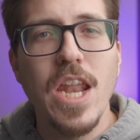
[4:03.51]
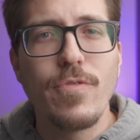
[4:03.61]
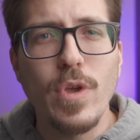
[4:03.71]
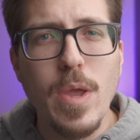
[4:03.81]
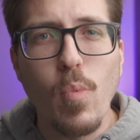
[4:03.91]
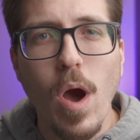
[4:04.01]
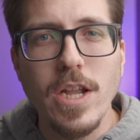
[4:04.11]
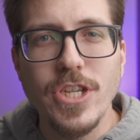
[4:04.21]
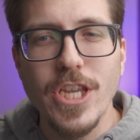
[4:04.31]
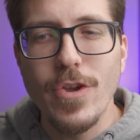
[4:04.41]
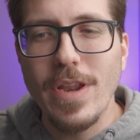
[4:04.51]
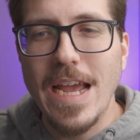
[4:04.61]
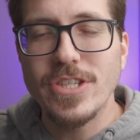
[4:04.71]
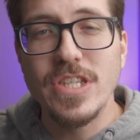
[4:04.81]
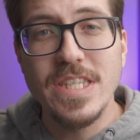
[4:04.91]
And if you keep watching, you can
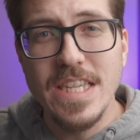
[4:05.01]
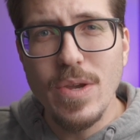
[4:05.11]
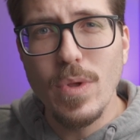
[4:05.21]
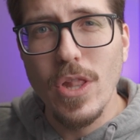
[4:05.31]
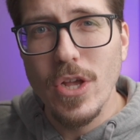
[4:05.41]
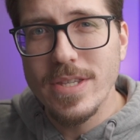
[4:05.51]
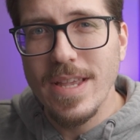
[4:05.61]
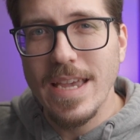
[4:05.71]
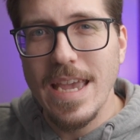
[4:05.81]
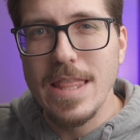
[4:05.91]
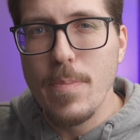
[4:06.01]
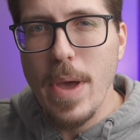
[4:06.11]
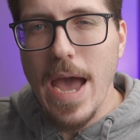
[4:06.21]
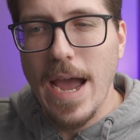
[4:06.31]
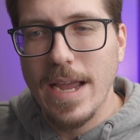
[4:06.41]
actually see what it looks like in the
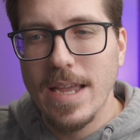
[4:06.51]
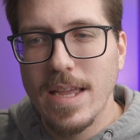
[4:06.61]
back.